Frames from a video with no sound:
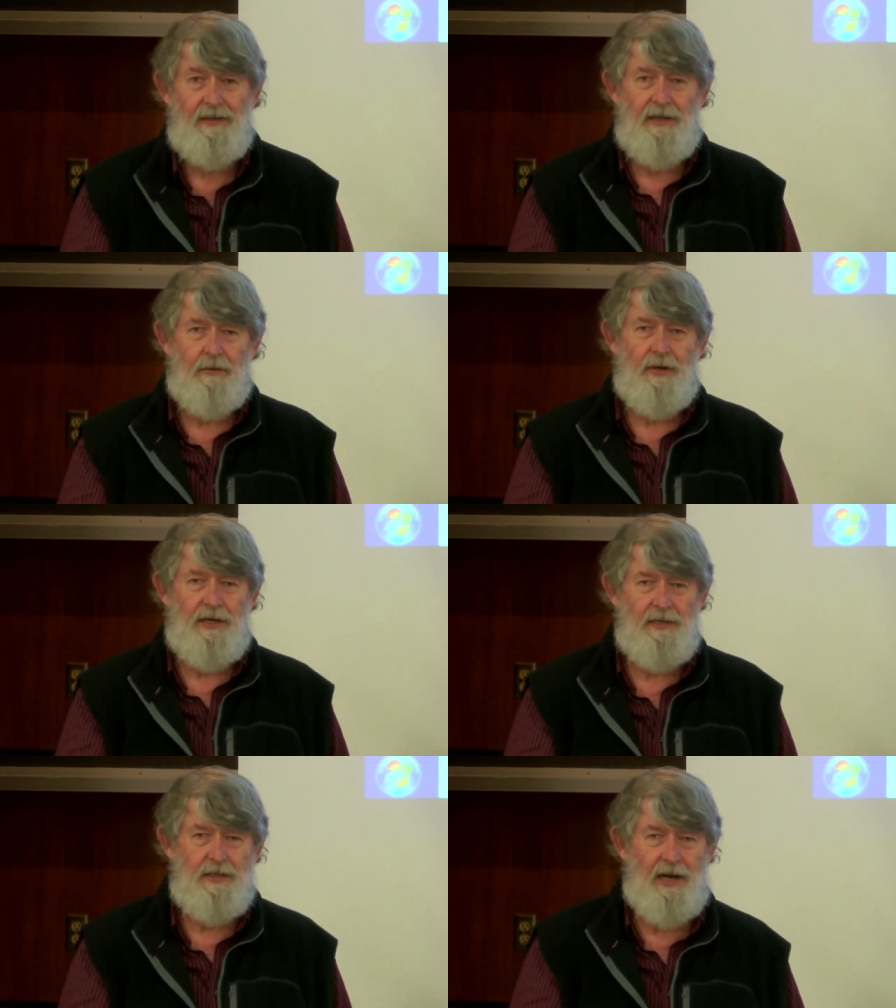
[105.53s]
it
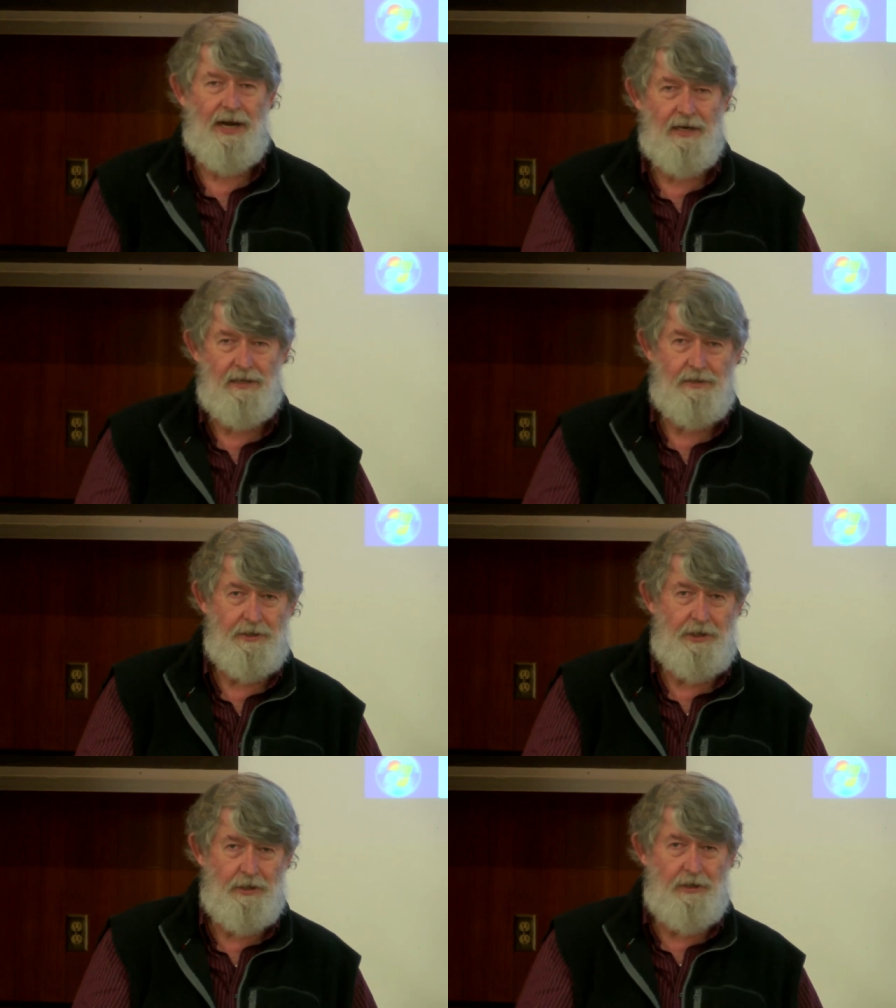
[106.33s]
was a lot of
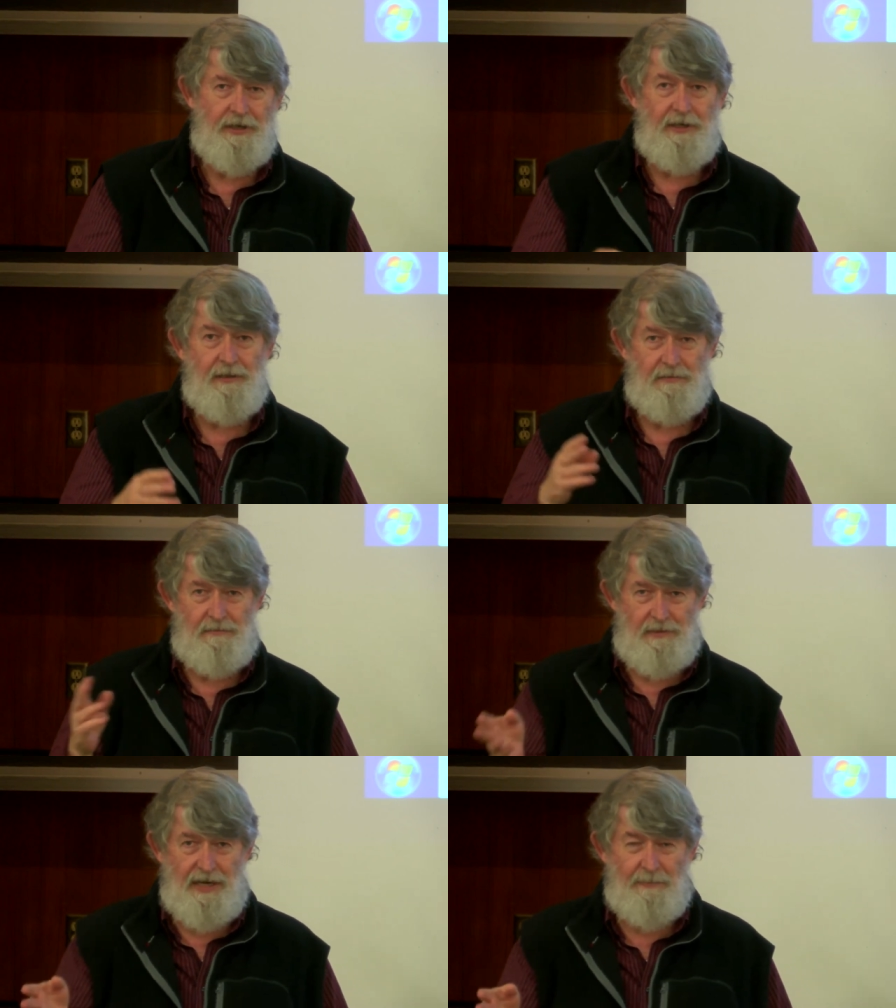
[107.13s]
security
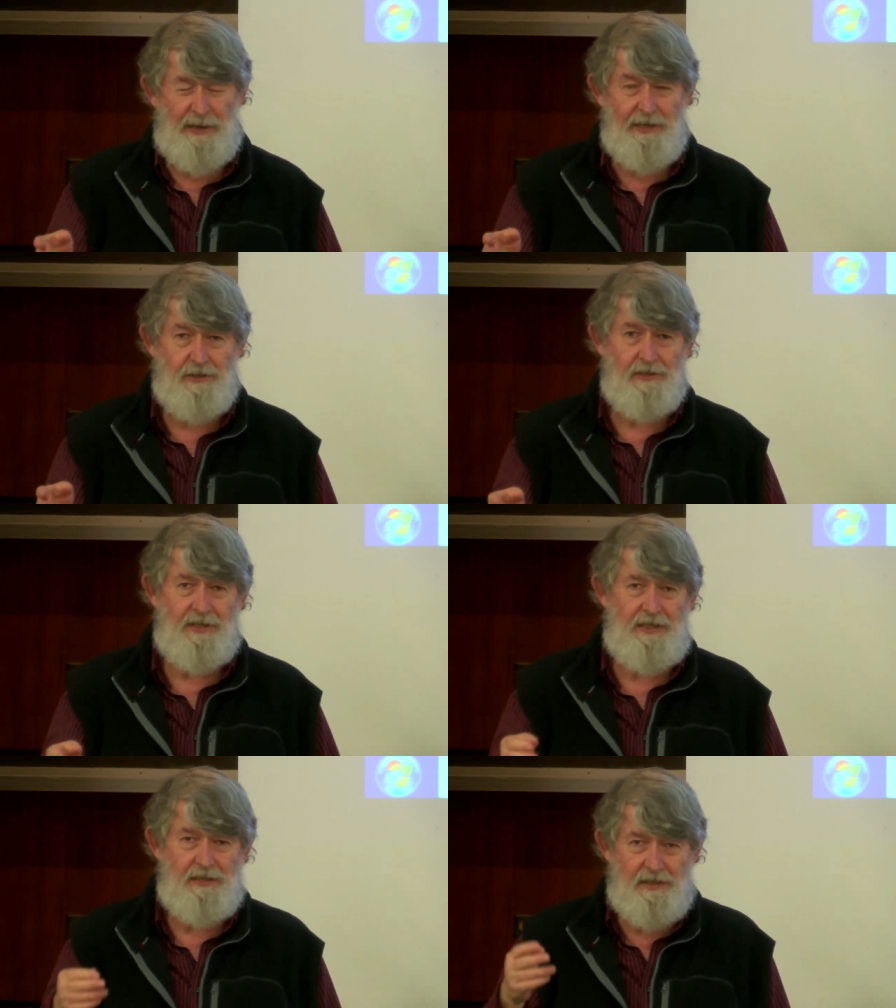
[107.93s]
type
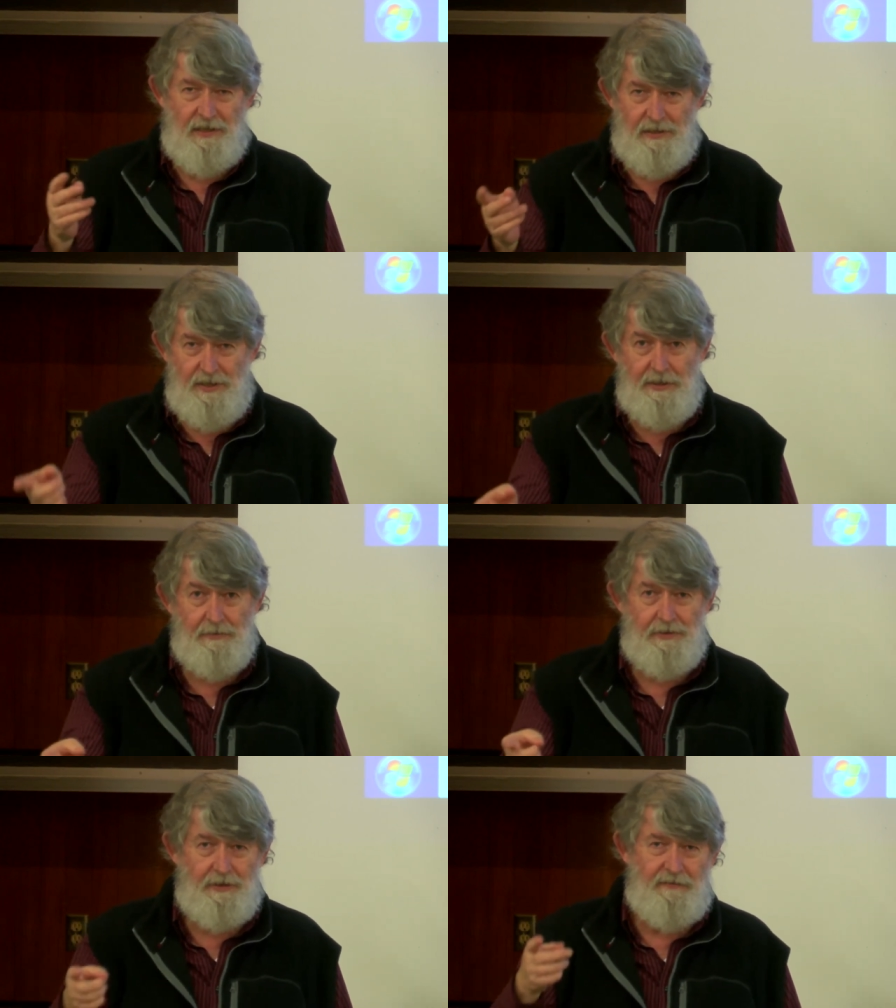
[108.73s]
agencies, the
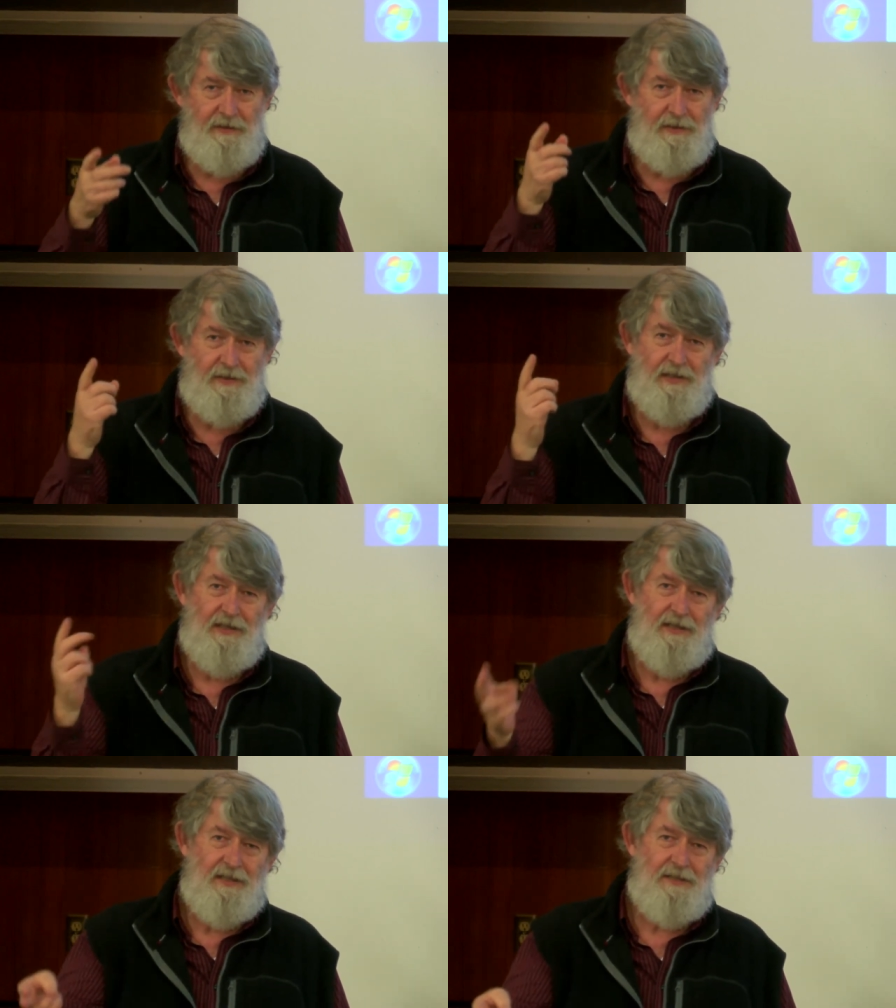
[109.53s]
Secret Service,
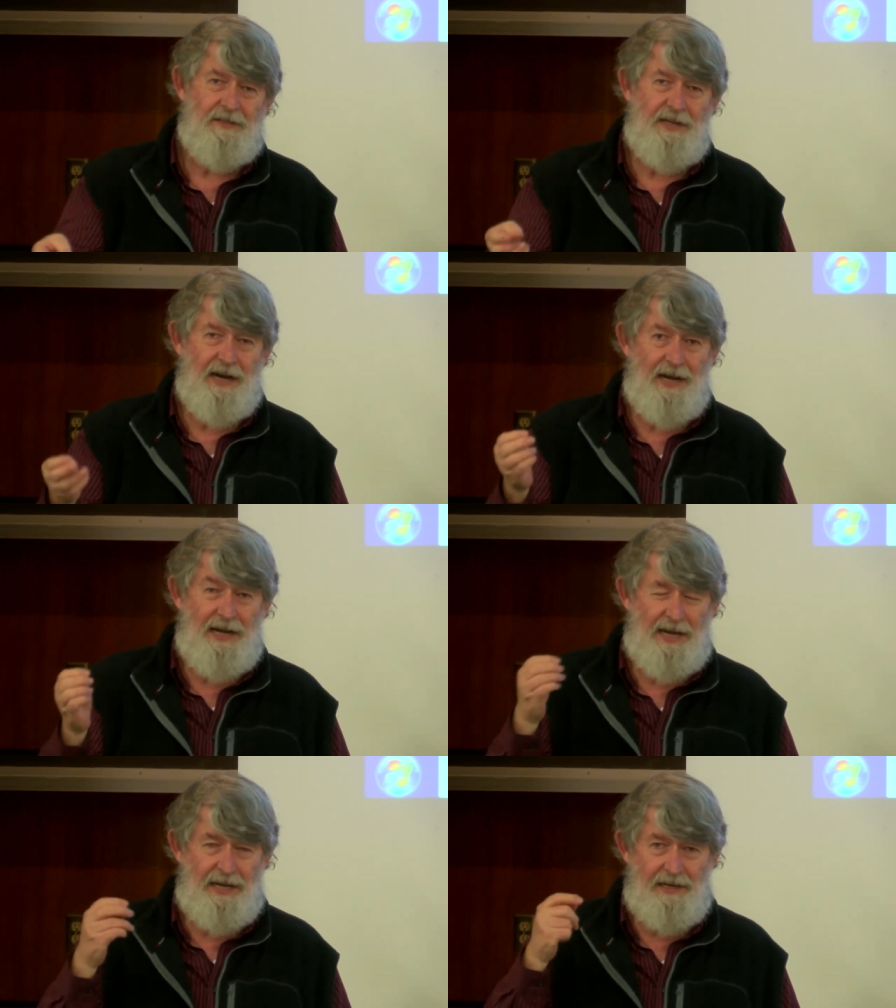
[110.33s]
the
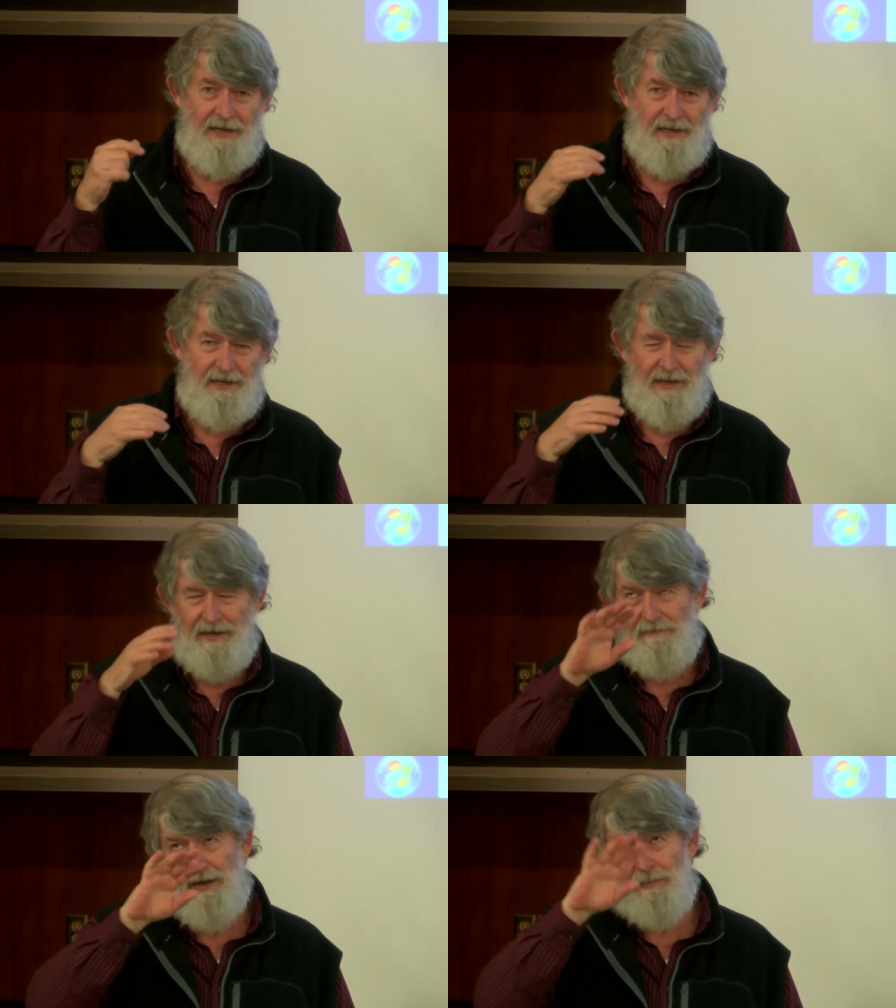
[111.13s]
CIA,
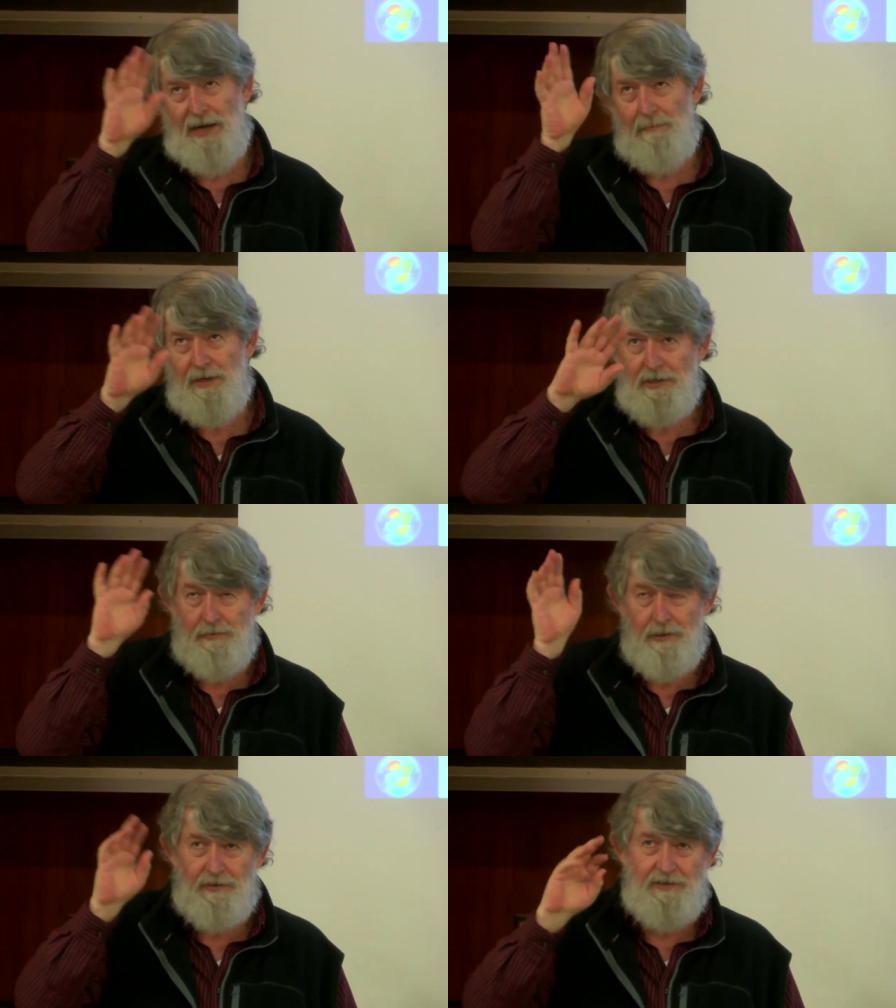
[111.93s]
I, I might
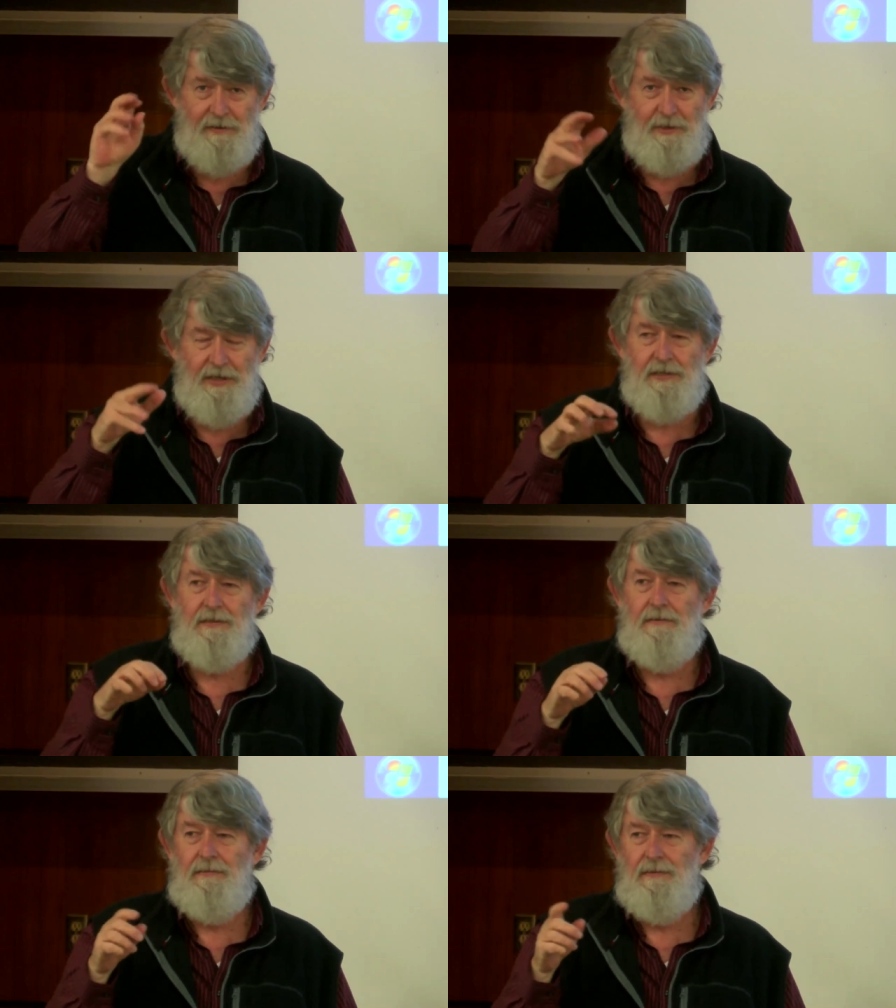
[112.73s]
misquote some of these.